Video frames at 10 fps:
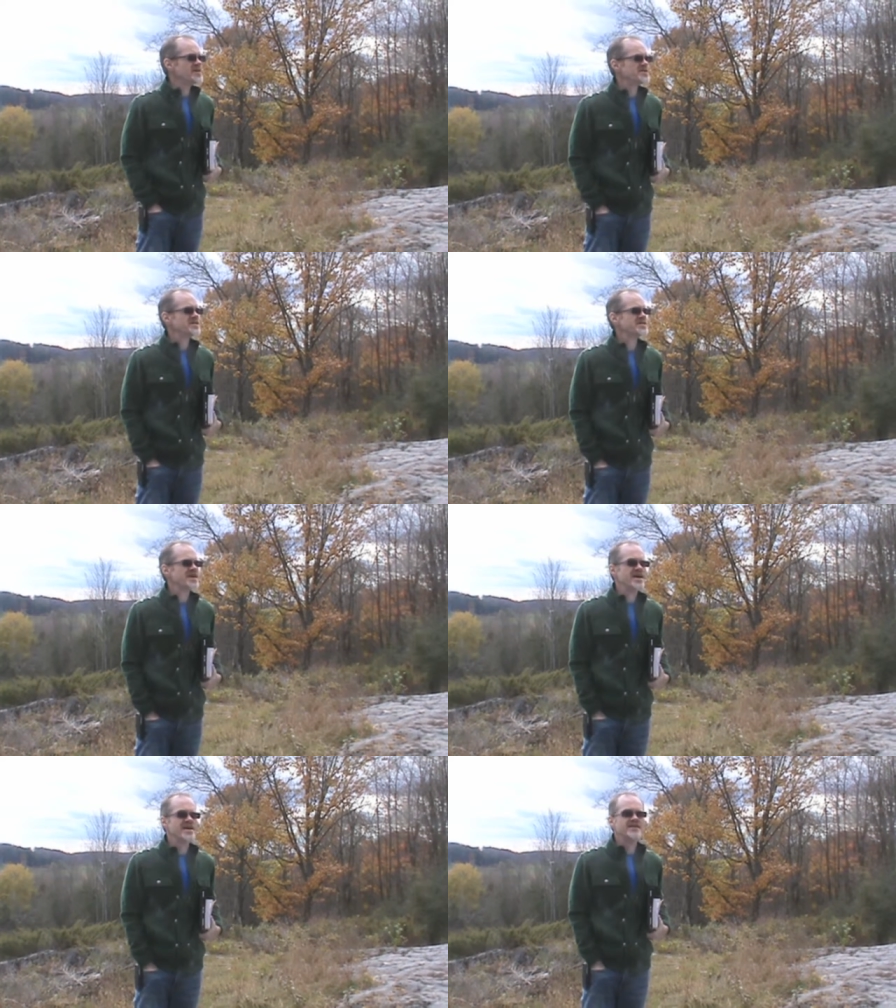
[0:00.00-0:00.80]
This is
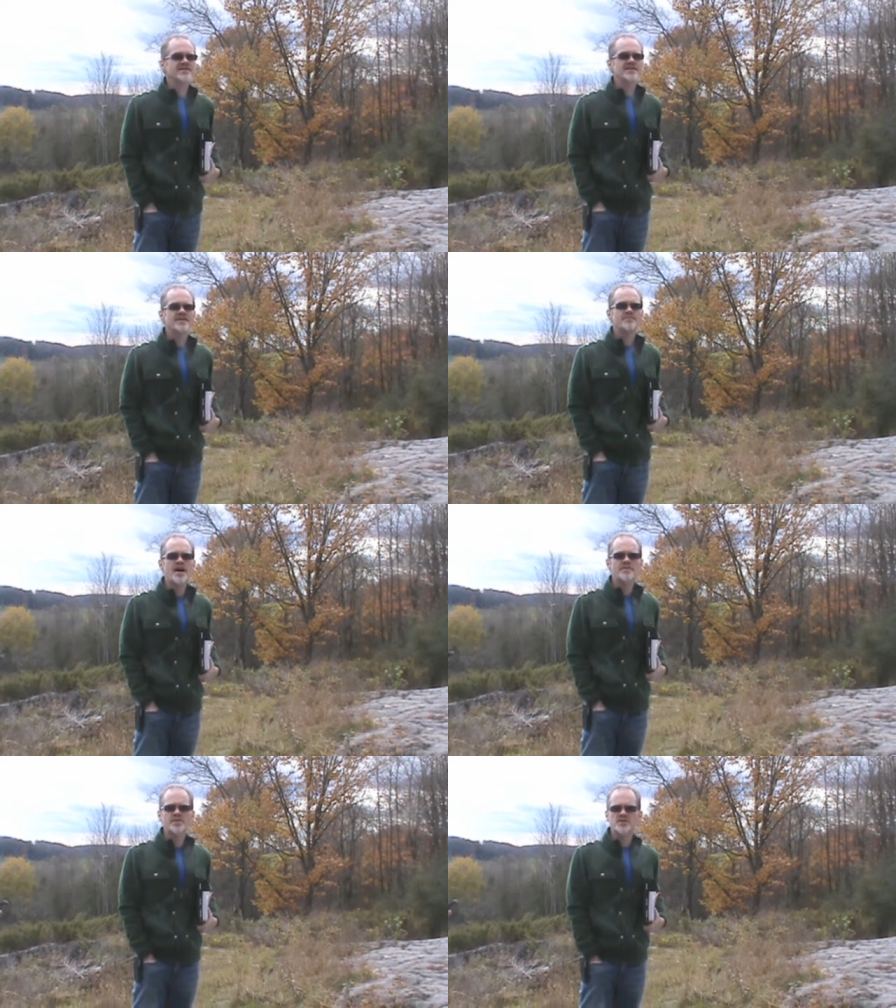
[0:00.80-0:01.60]
a, a,
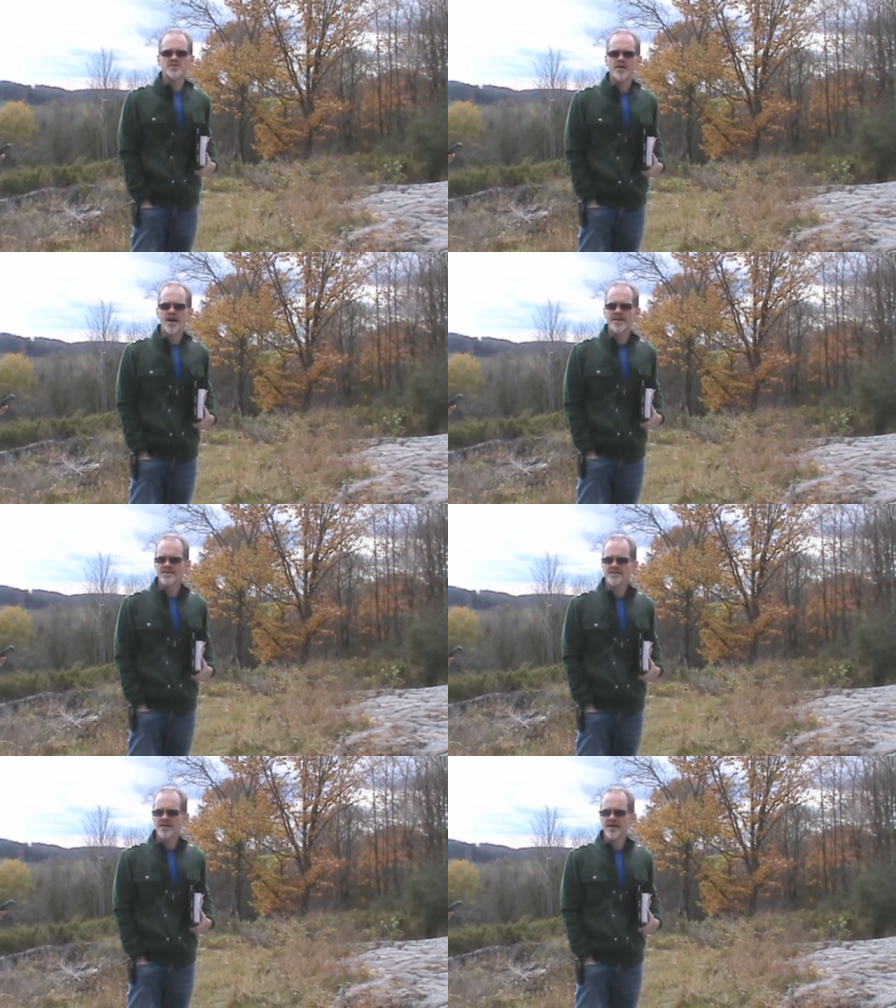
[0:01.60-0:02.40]
popular
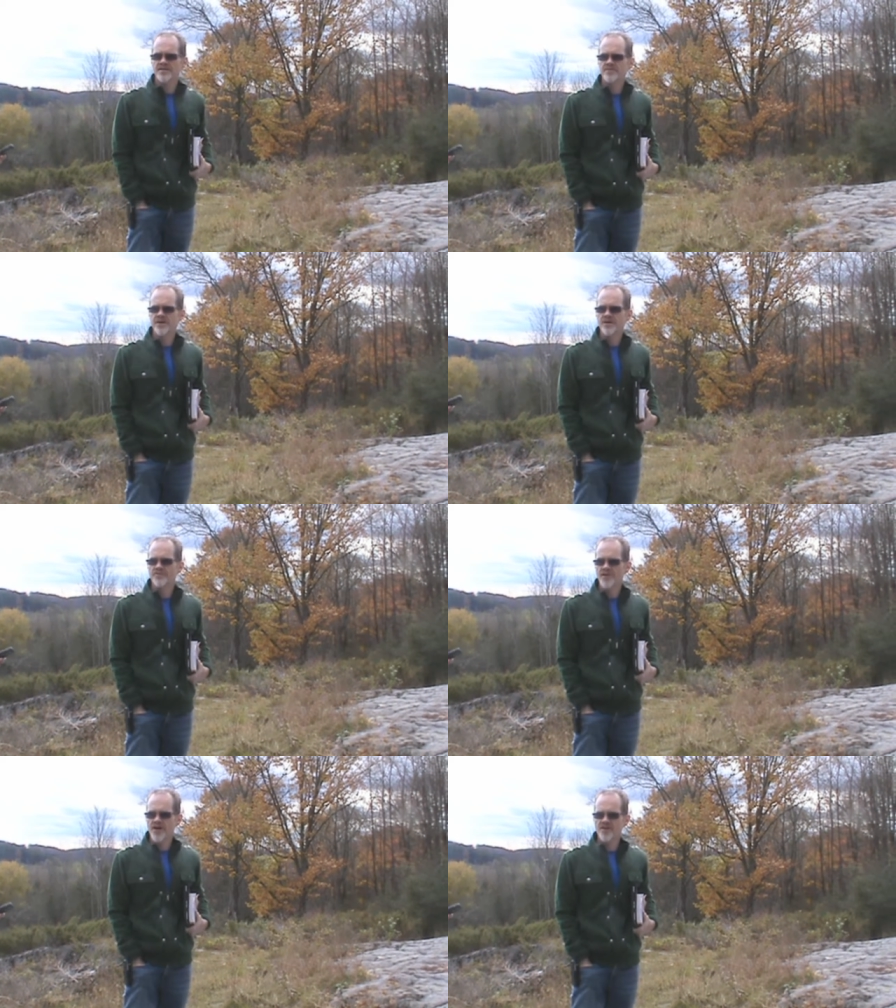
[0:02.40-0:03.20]
spot on the Miller
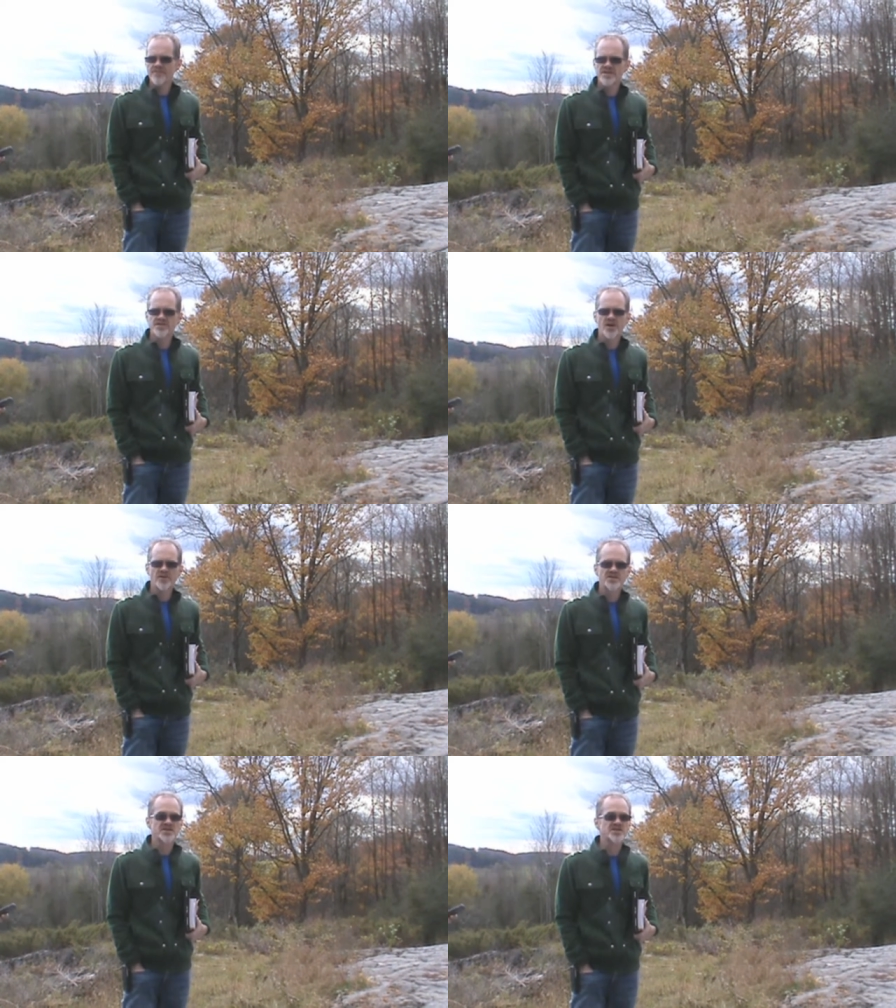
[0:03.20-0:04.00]
Farm. It's
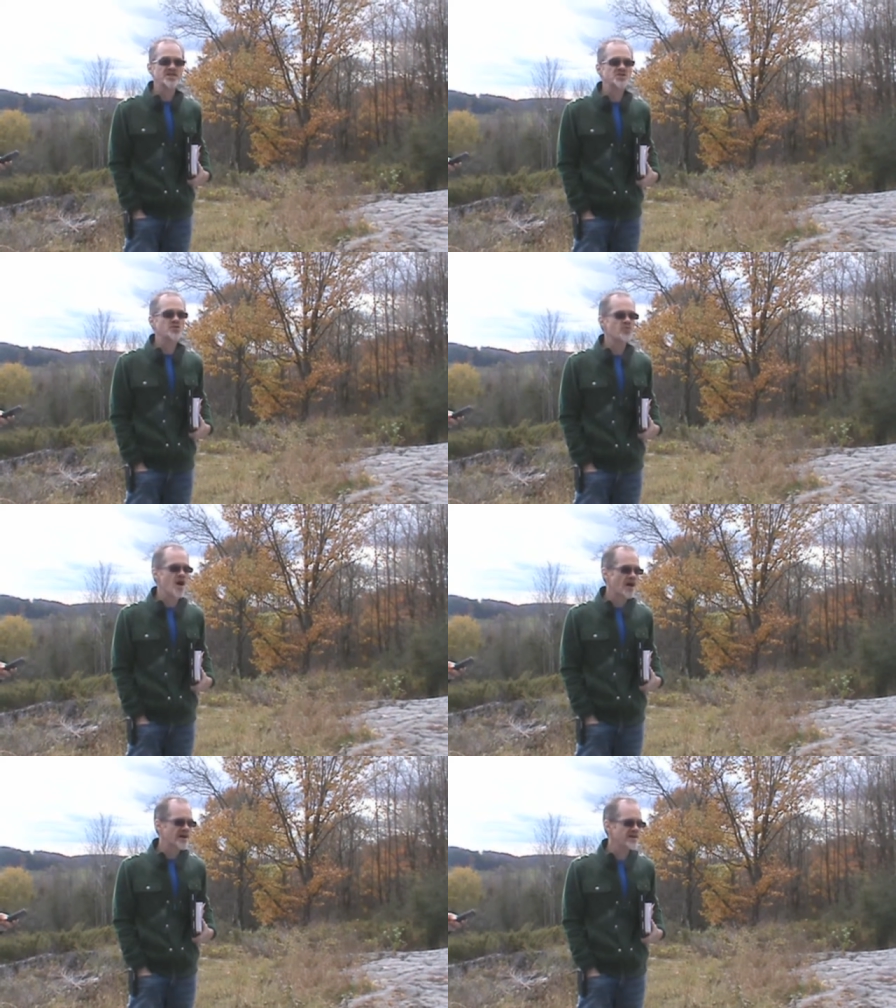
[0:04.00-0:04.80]
known as Ascension
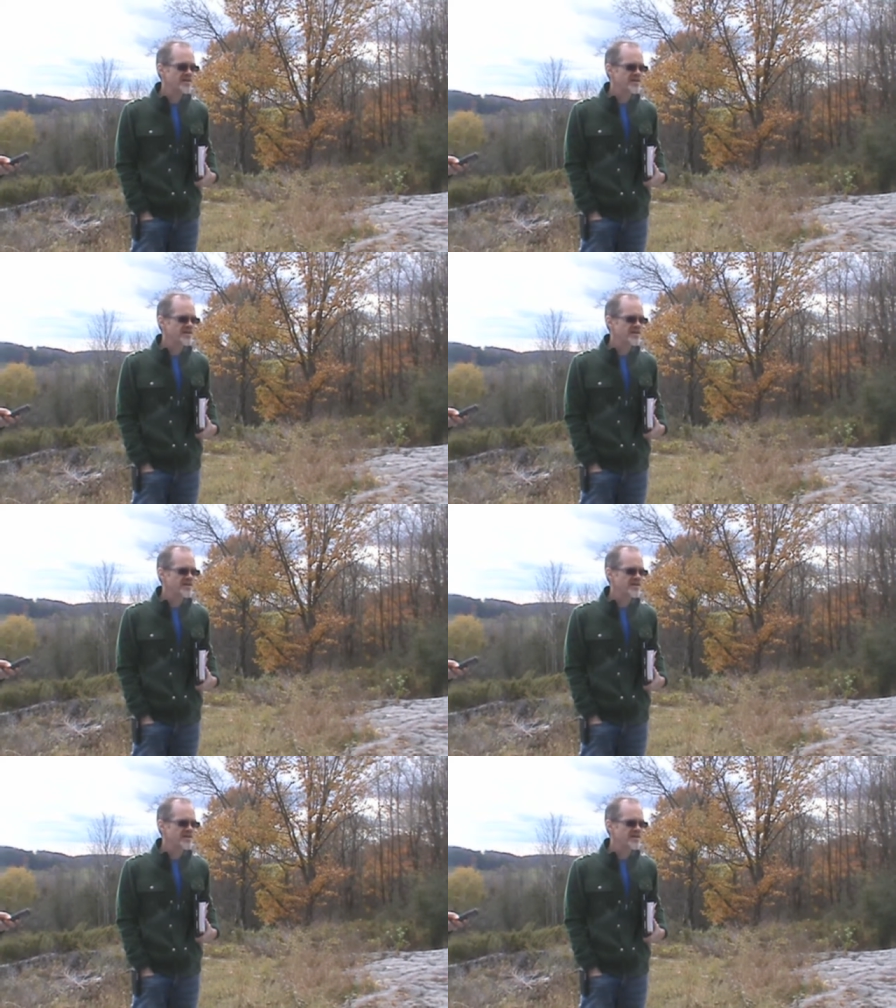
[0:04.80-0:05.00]
Rock.